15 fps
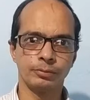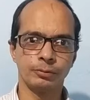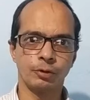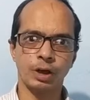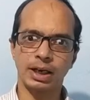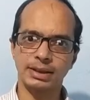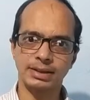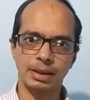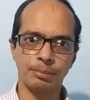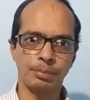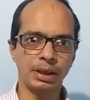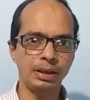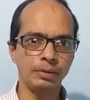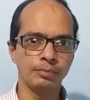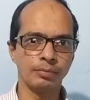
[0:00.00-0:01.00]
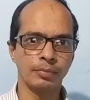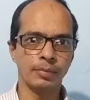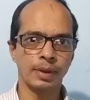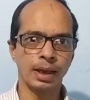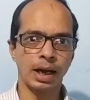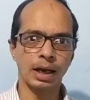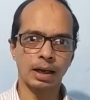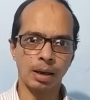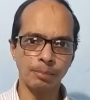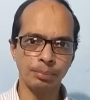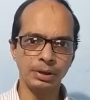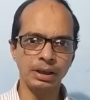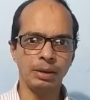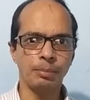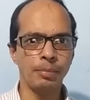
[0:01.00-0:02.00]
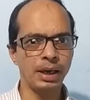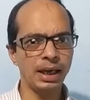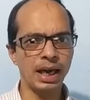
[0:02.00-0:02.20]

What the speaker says: For example, a company may